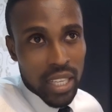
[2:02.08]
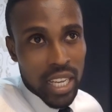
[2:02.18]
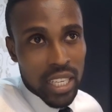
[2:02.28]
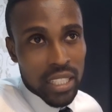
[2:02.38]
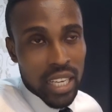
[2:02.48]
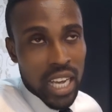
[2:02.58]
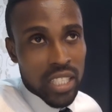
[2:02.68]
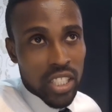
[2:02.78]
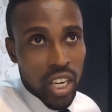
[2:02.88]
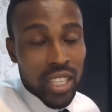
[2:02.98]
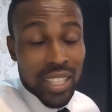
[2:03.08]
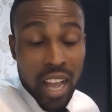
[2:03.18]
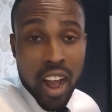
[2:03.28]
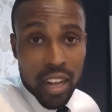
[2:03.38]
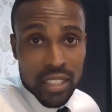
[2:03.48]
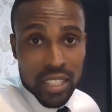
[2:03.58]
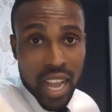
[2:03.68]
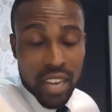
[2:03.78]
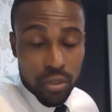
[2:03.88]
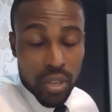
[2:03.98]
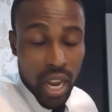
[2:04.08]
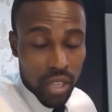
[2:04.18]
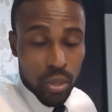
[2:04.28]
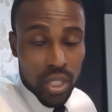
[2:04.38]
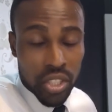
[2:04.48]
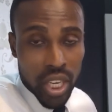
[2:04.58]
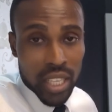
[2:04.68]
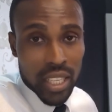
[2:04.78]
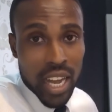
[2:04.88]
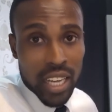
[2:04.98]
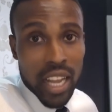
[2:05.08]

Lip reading: And I check the ads. I actually check the ad.